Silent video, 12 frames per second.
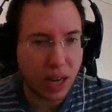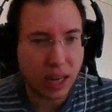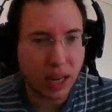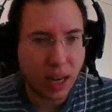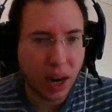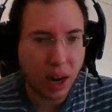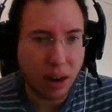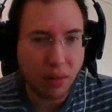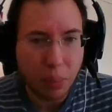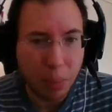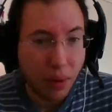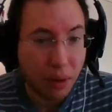taken care of
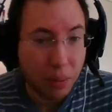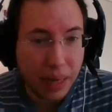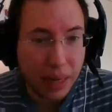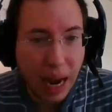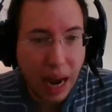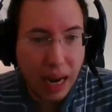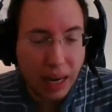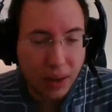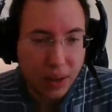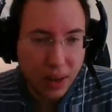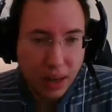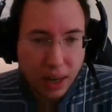above and beyond,